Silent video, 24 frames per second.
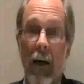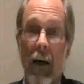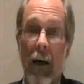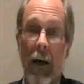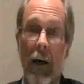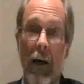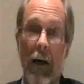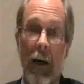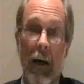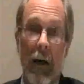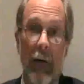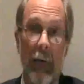
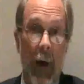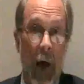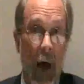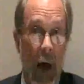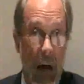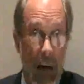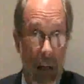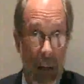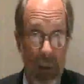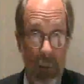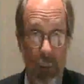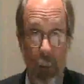uh,
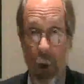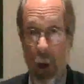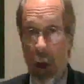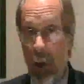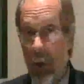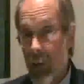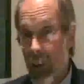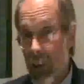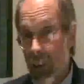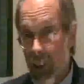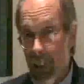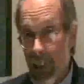
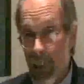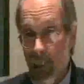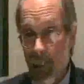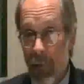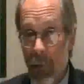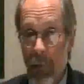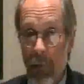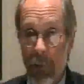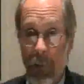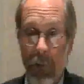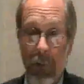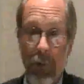ospreys and
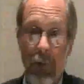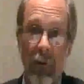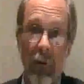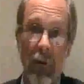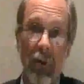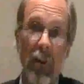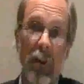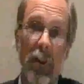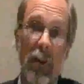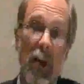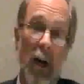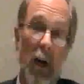eagles,
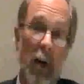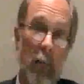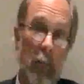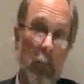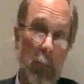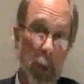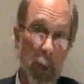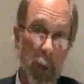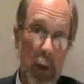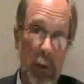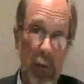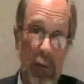uh,
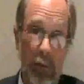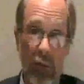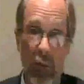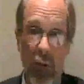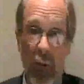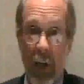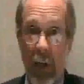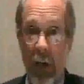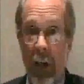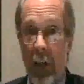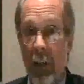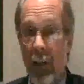
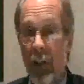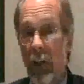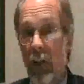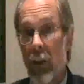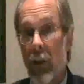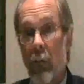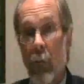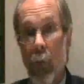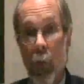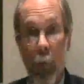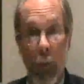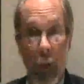bluefish,
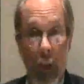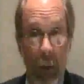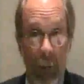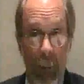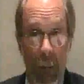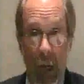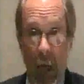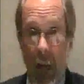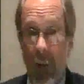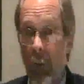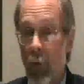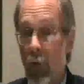marine
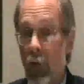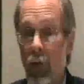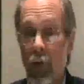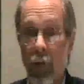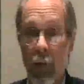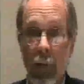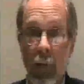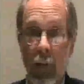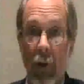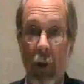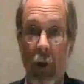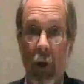mammals,
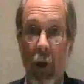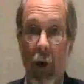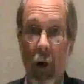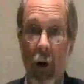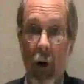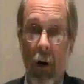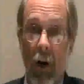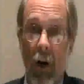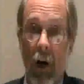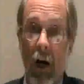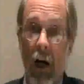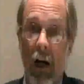
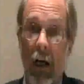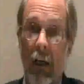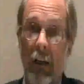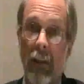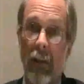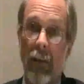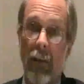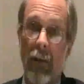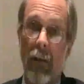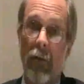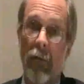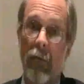all
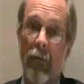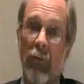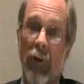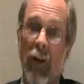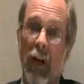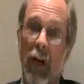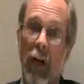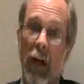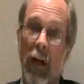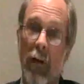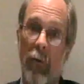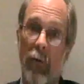kinds of
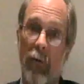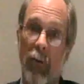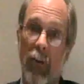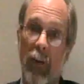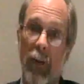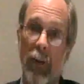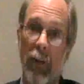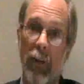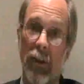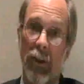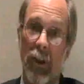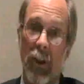uh,
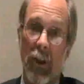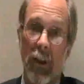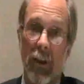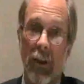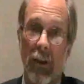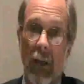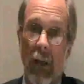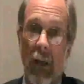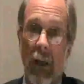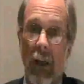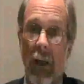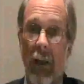fish
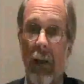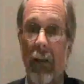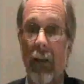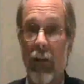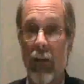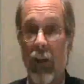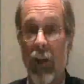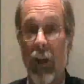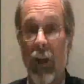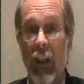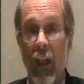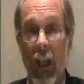and, and
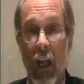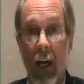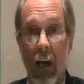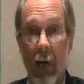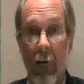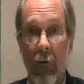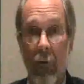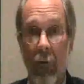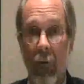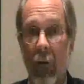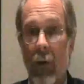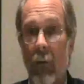sea
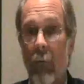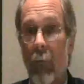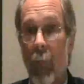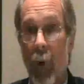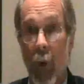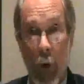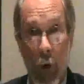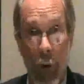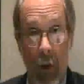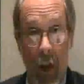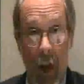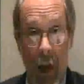life,
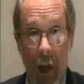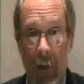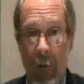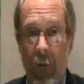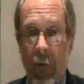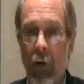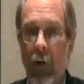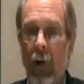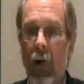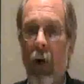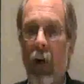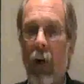bird life,